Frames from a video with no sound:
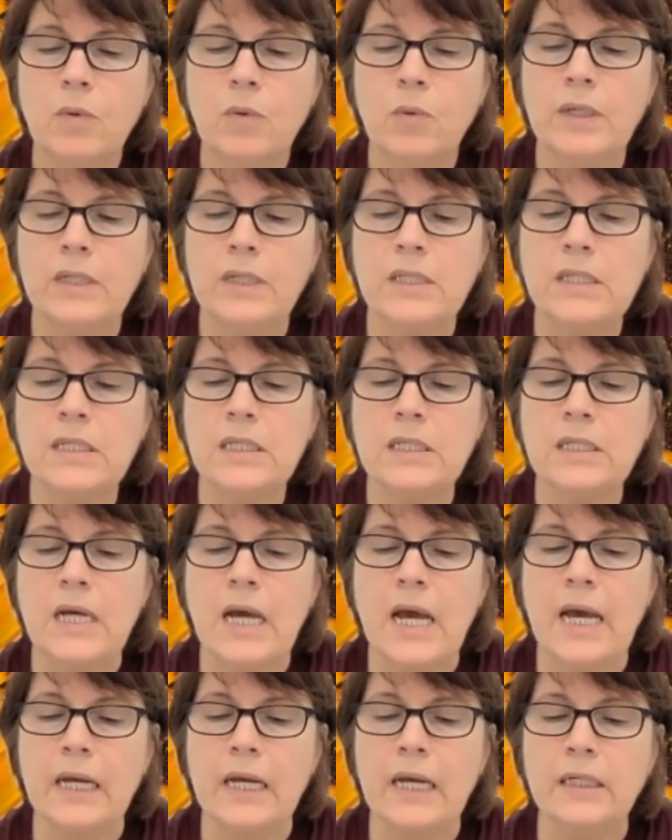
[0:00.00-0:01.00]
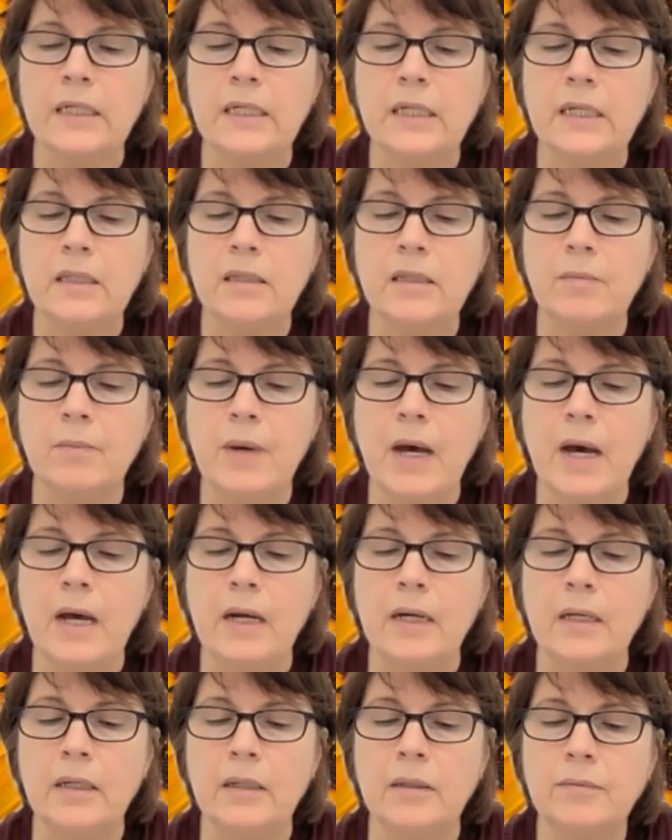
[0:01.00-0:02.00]
What is stagnant in the
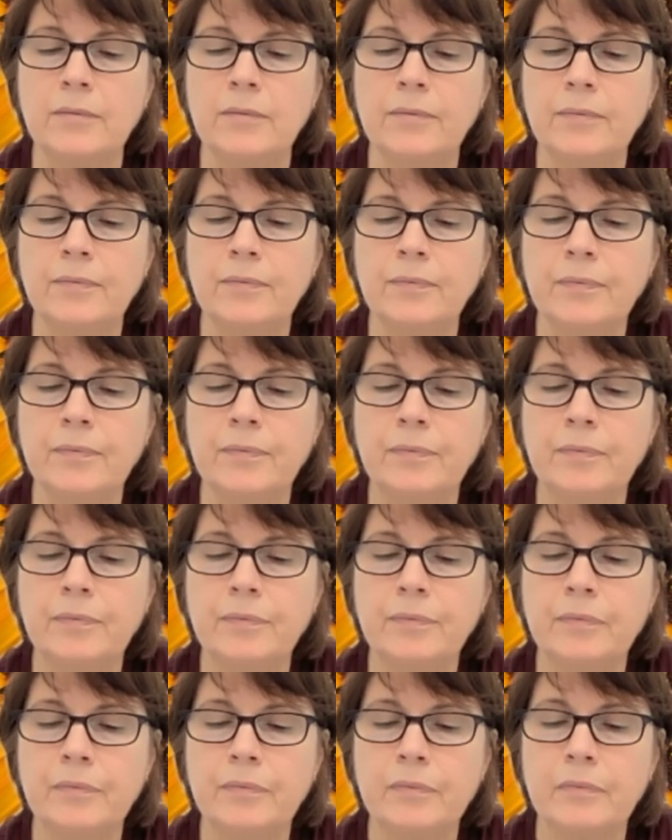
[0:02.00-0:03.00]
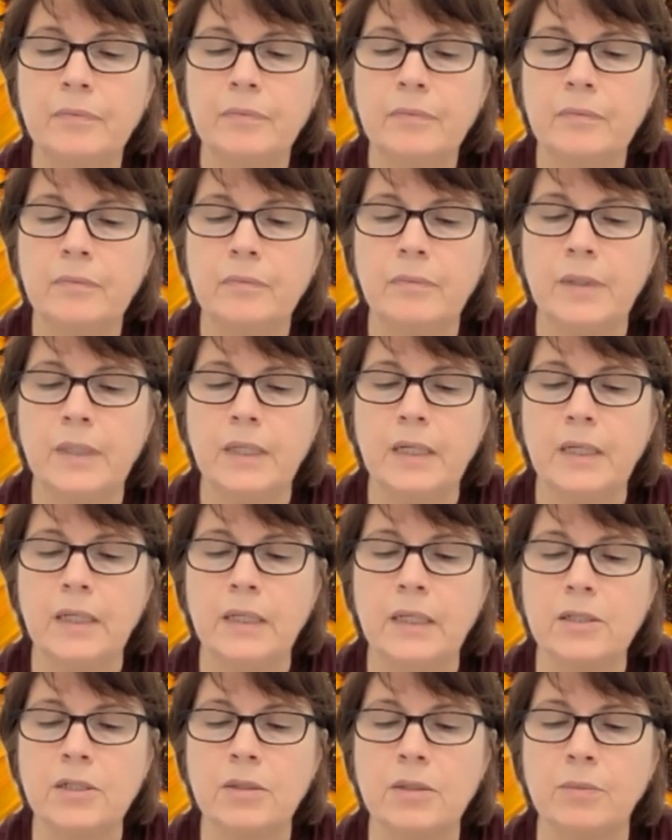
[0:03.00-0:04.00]
body
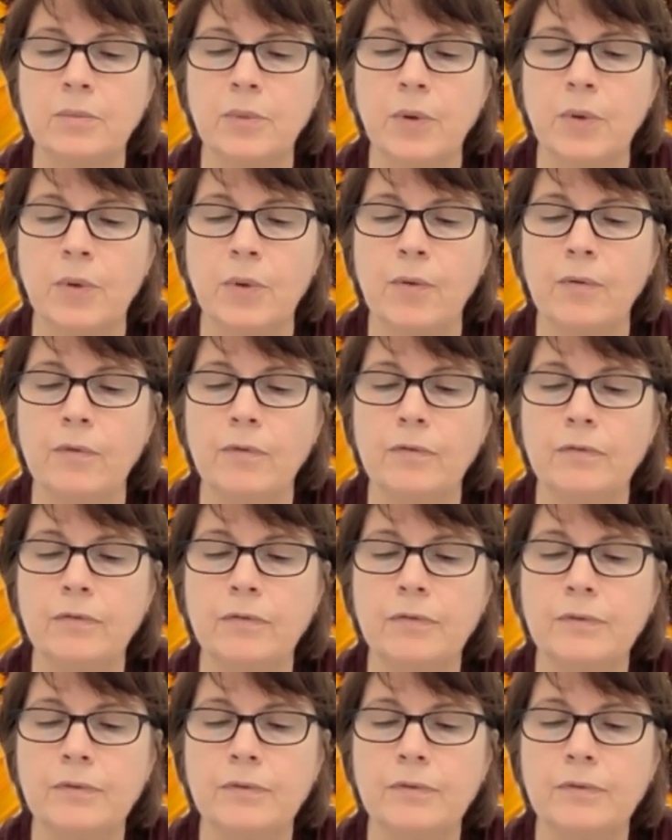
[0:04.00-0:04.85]
beginning to move.